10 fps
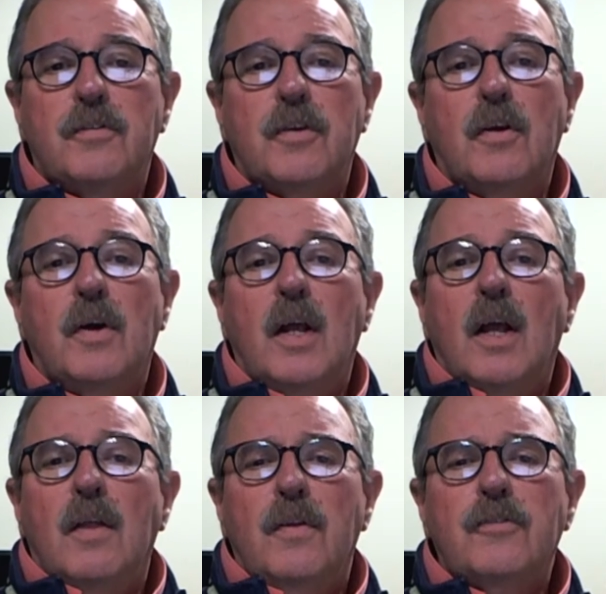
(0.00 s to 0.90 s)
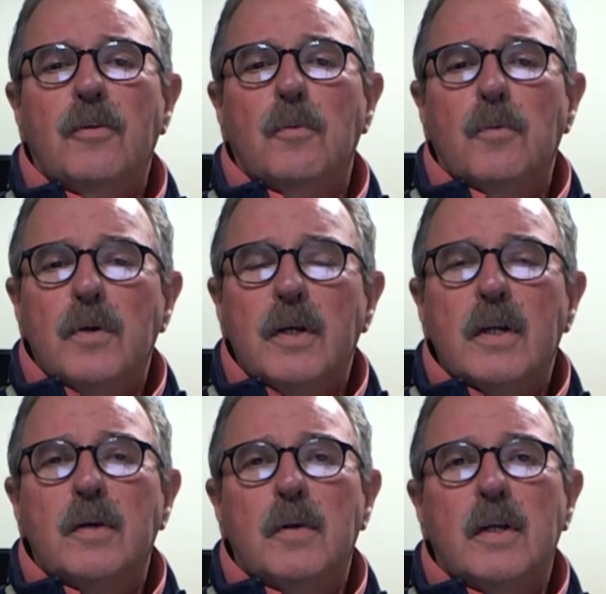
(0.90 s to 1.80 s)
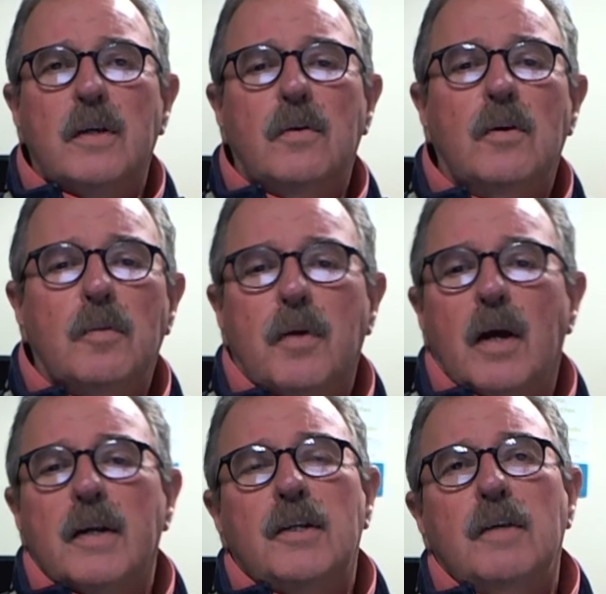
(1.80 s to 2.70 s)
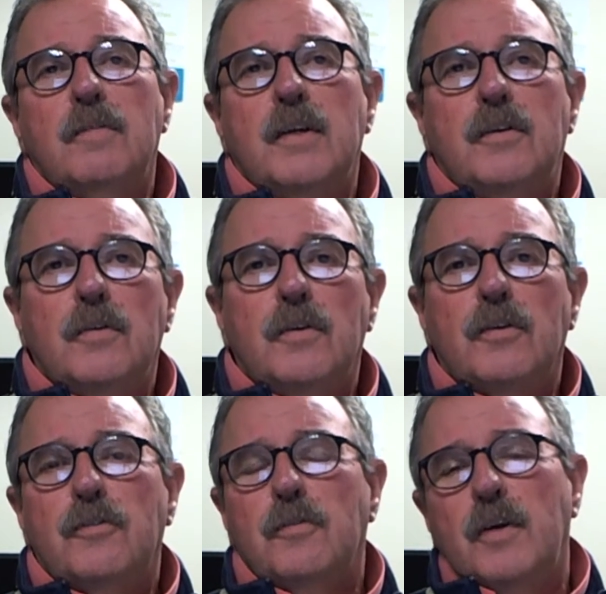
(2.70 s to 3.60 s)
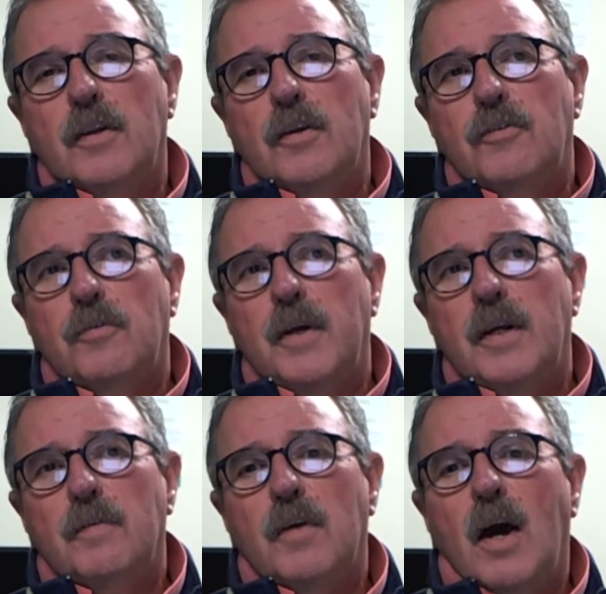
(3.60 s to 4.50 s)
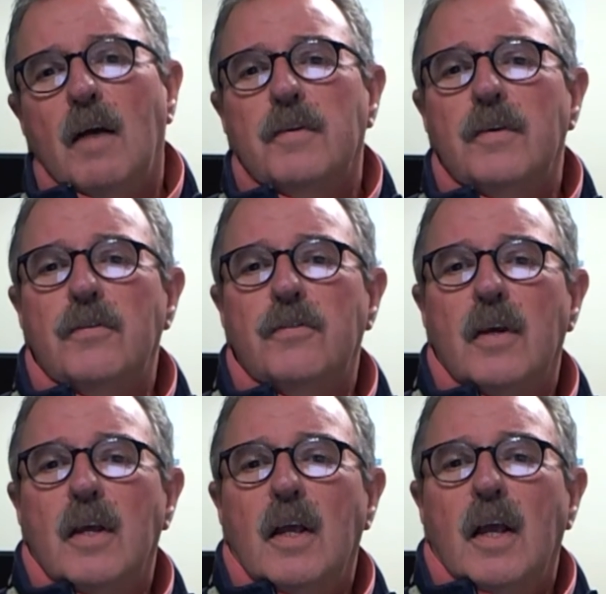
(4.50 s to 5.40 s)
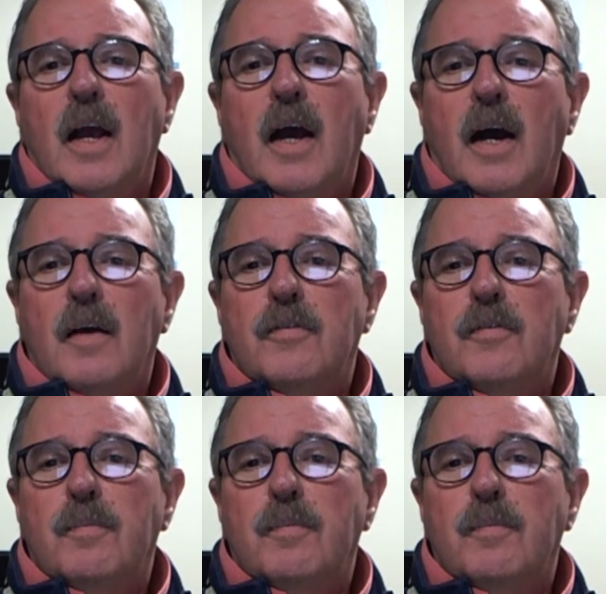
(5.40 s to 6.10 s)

So there's some really, really cool productivity tools in this suite of Office. Uh,